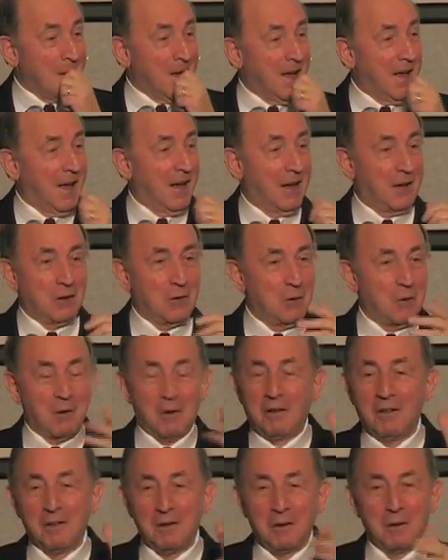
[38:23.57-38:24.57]
You
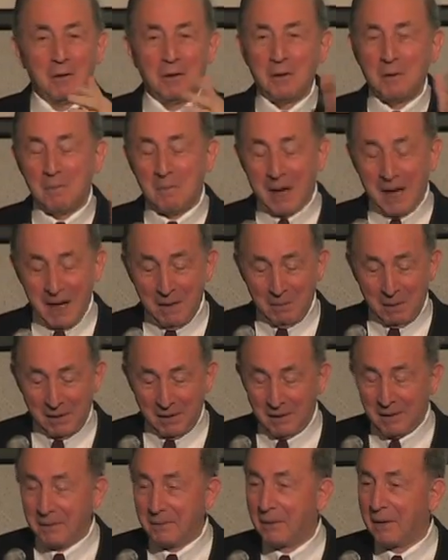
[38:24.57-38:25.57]
all know your
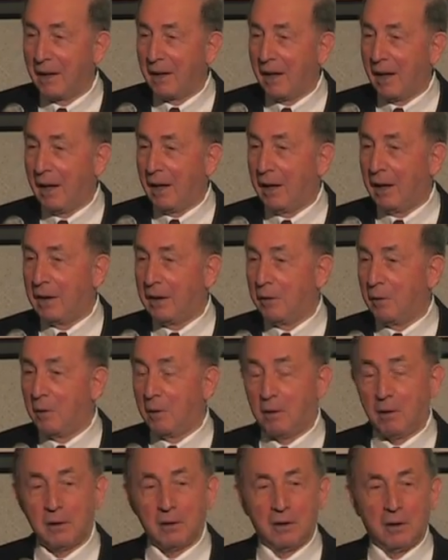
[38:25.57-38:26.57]
Bible, and you
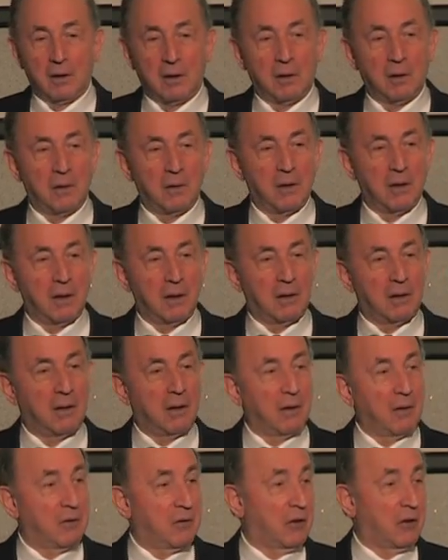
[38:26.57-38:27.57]
all know that
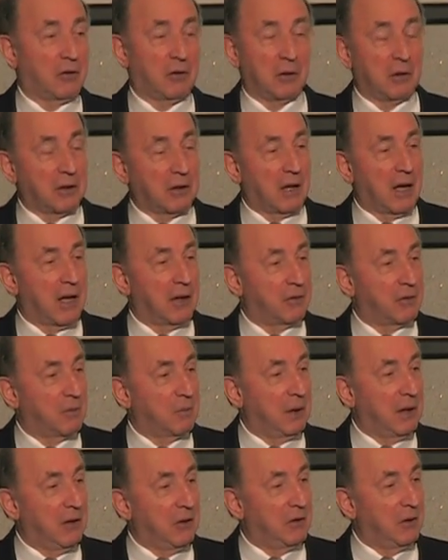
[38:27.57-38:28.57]
there is a shortcut
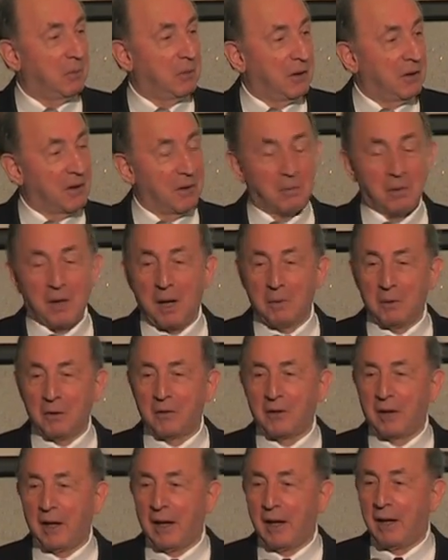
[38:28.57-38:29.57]
from Egypt to the
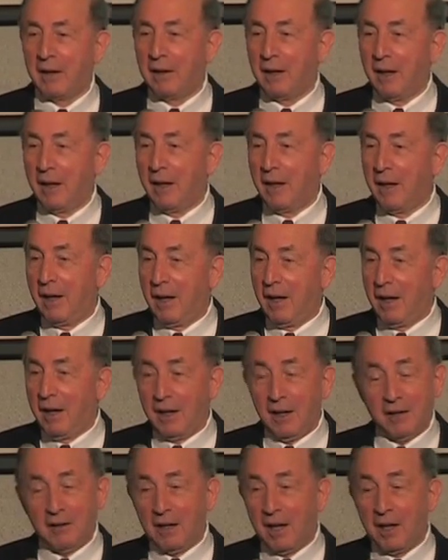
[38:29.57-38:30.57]
Promised Land,
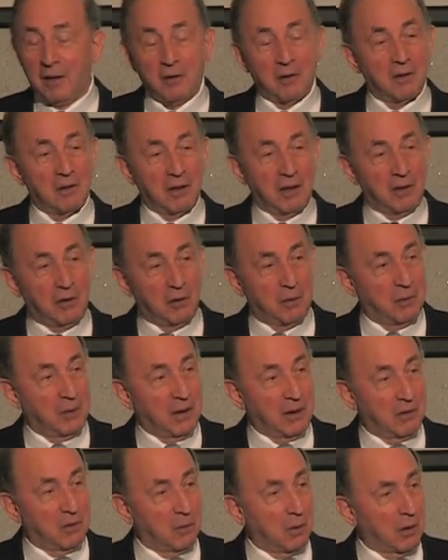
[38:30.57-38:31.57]
and it takes only 2
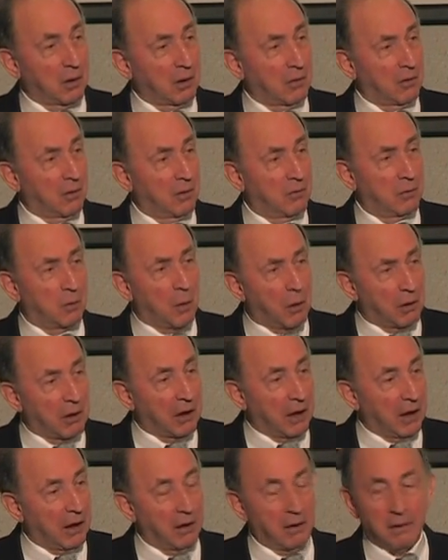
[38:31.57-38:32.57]
weeks' worth of
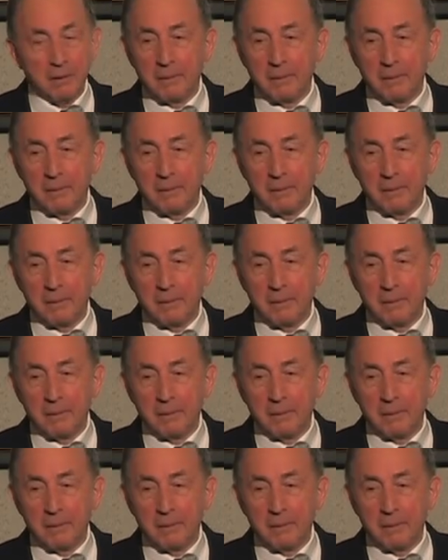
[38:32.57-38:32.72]
walking.